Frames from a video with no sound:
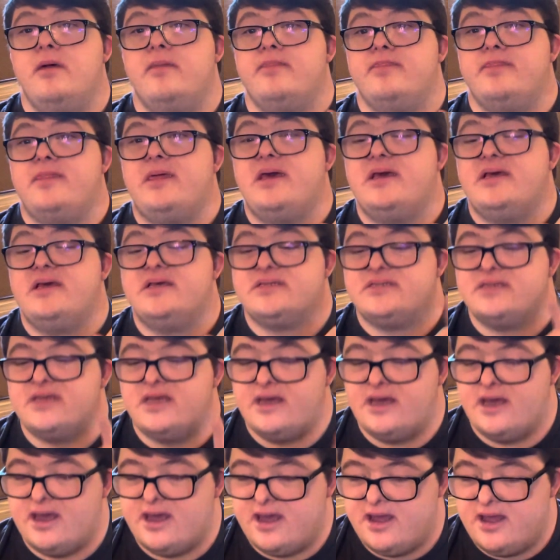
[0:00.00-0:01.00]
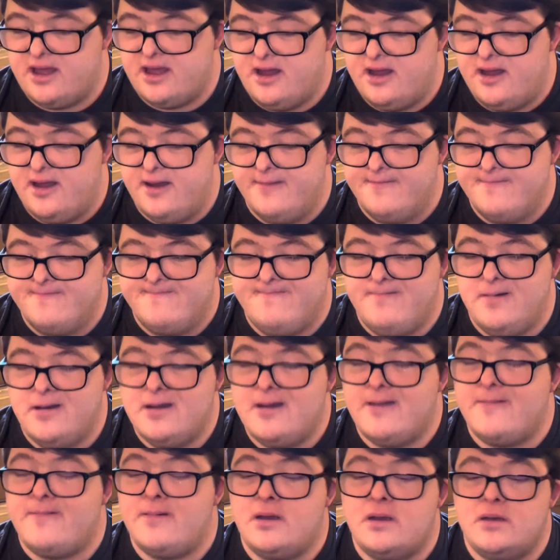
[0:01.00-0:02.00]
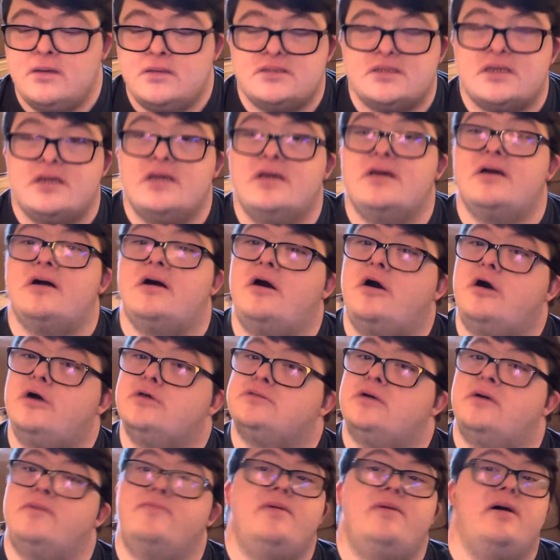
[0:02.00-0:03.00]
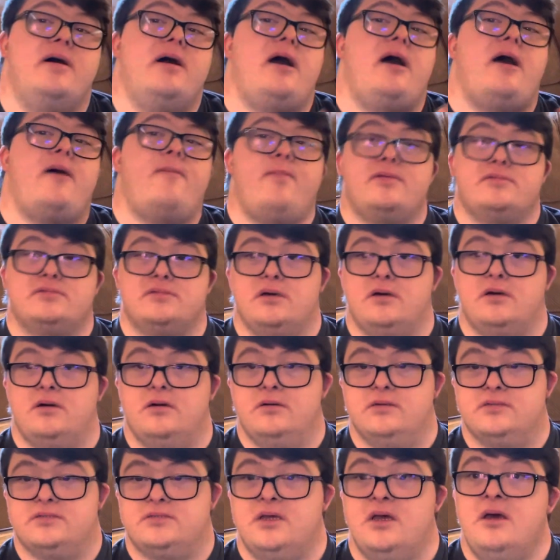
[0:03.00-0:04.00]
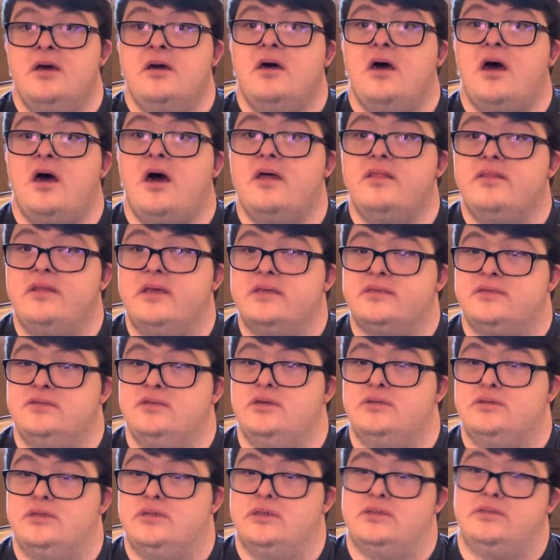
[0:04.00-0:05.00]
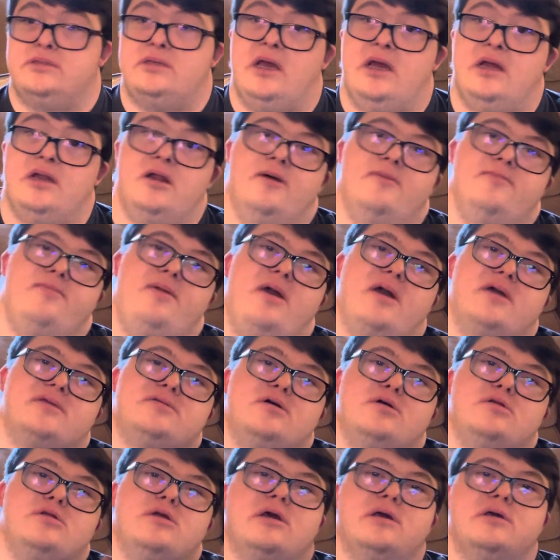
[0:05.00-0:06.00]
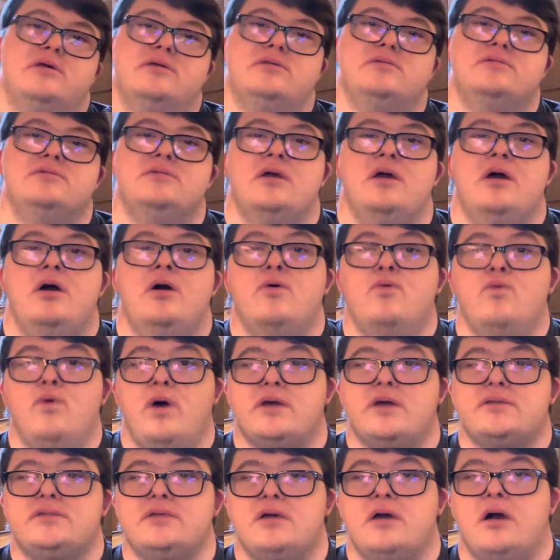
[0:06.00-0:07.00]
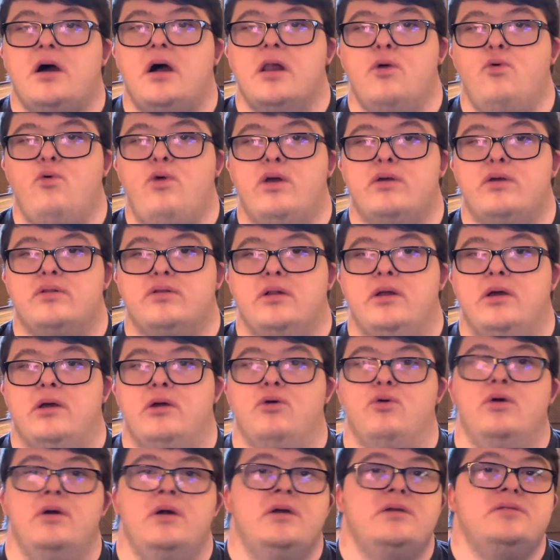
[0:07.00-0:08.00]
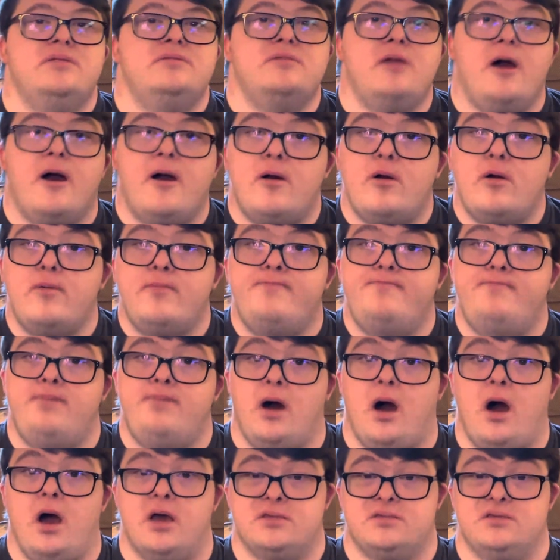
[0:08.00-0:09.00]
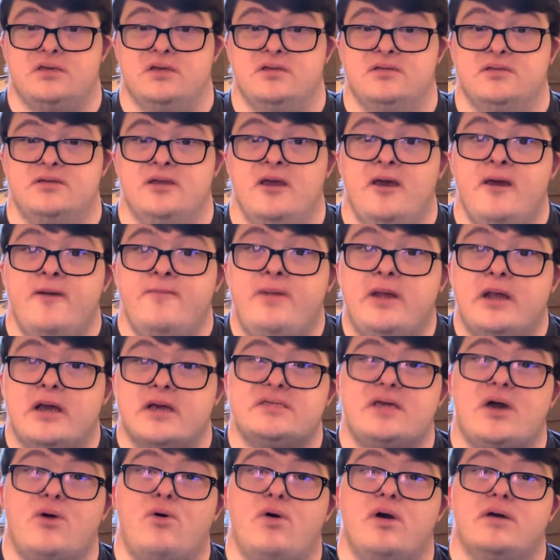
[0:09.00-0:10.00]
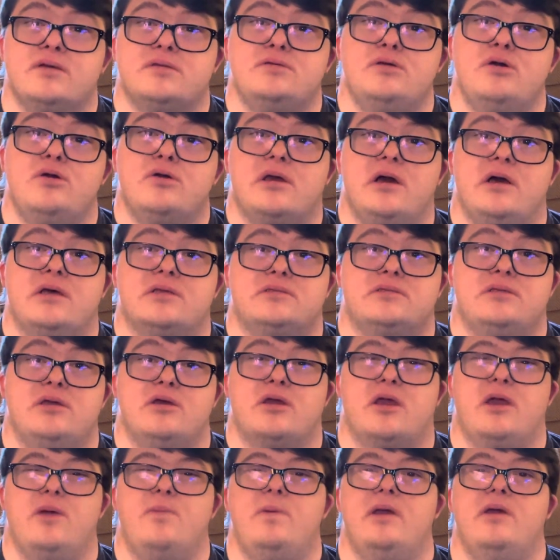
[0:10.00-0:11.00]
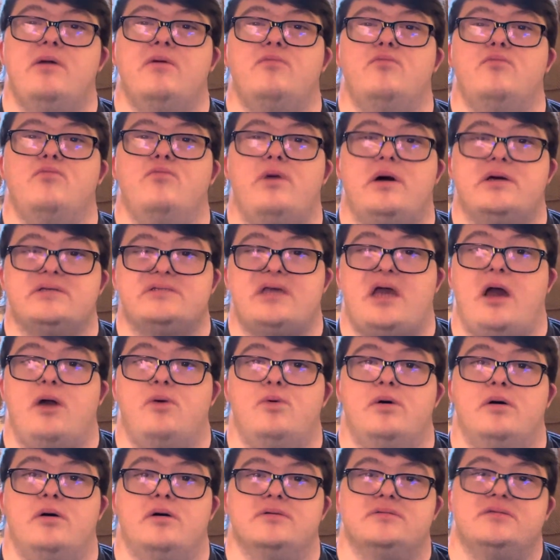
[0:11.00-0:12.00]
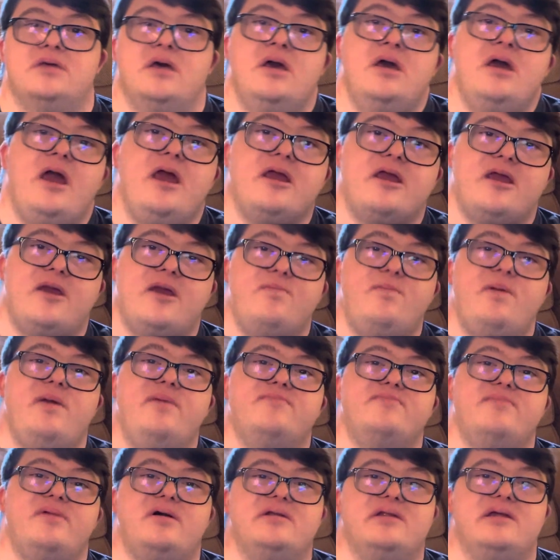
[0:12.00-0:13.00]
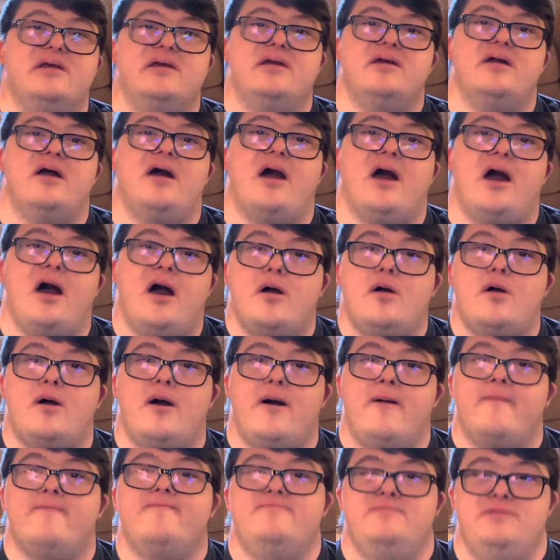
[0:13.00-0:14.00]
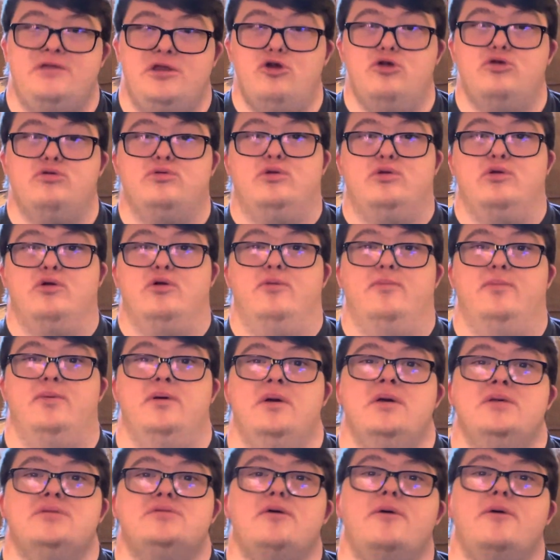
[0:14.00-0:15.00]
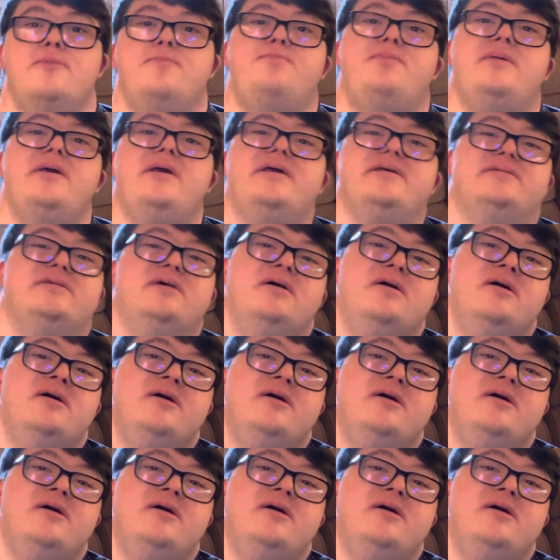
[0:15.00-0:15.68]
these videos and also my episodes on this YouTube channel. Mixo, you can watch it all with you, no bossing, because I want you guys to give me what I was and give me money out of YouTube. So please,